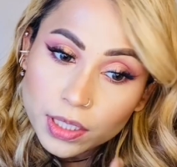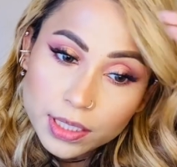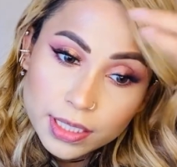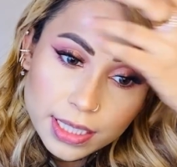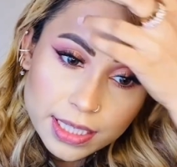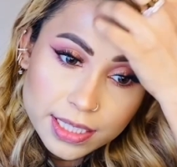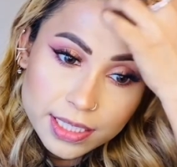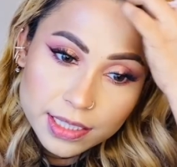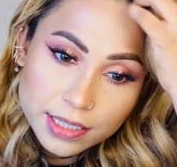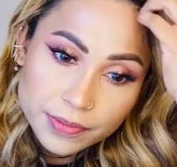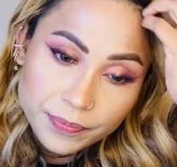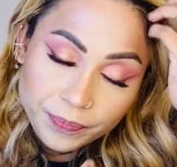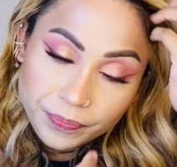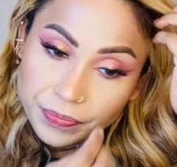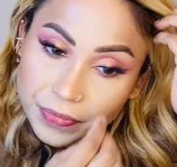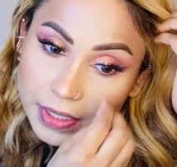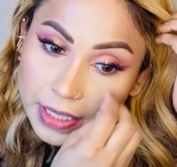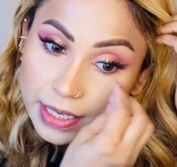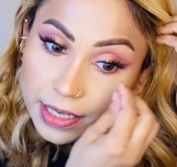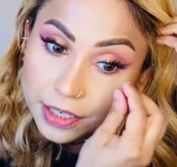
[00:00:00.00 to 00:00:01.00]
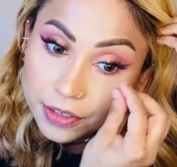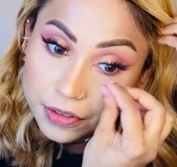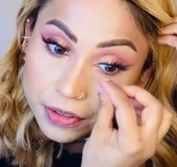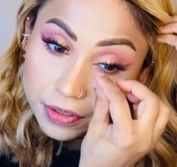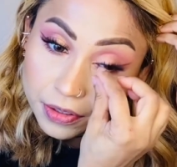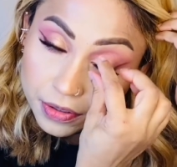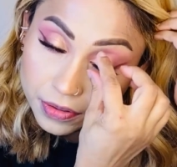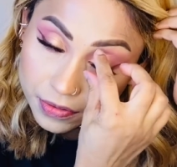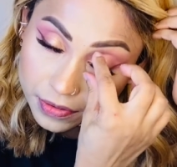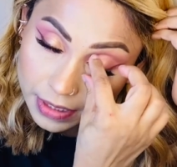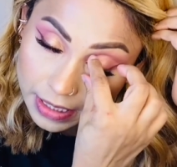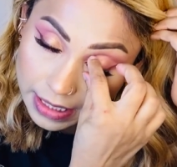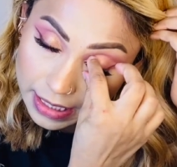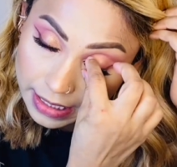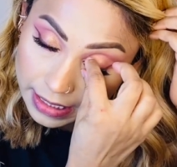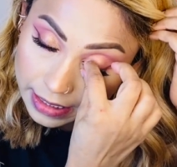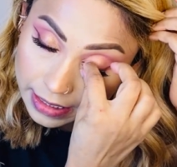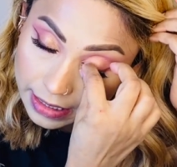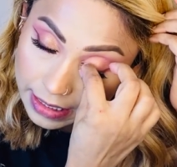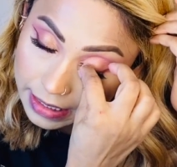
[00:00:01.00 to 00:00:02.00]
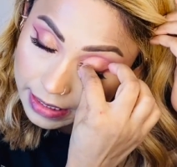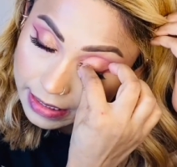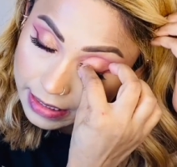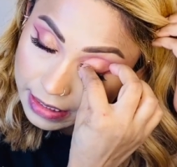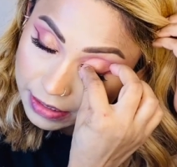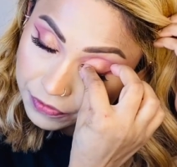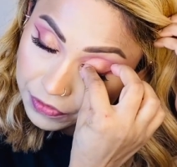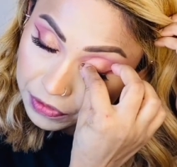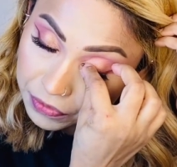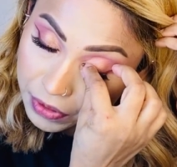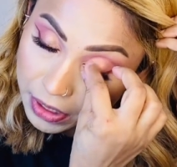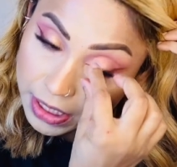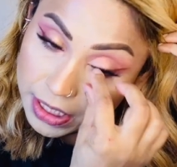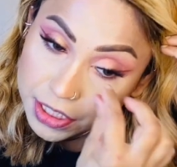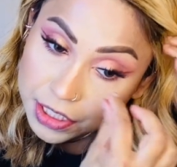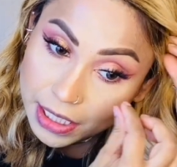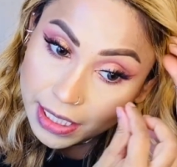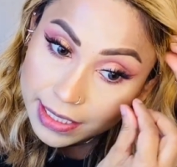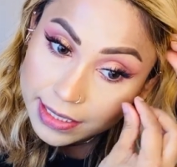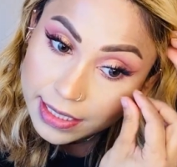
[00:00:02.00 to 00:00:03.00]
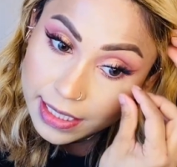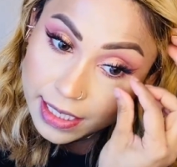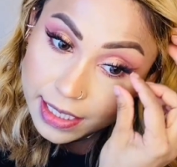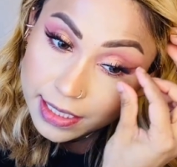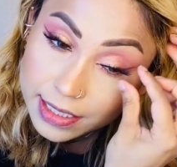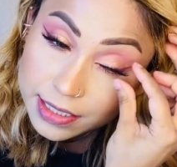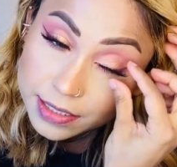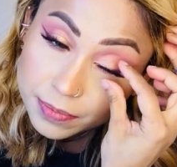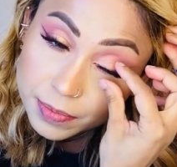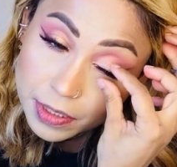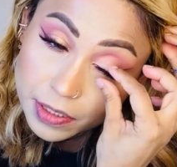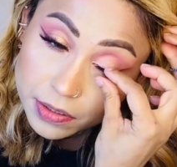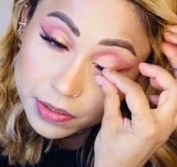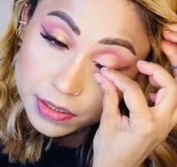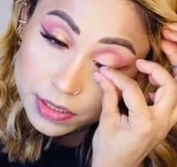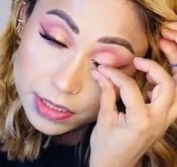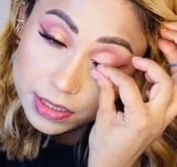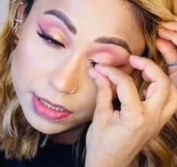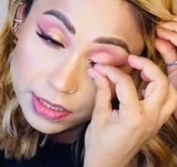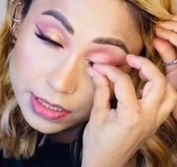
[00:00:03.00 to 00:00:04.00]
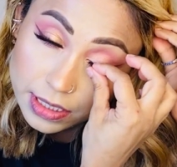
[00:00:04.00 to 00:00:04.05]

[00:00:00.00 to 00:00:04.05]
Like, I don't know, I never want to try that because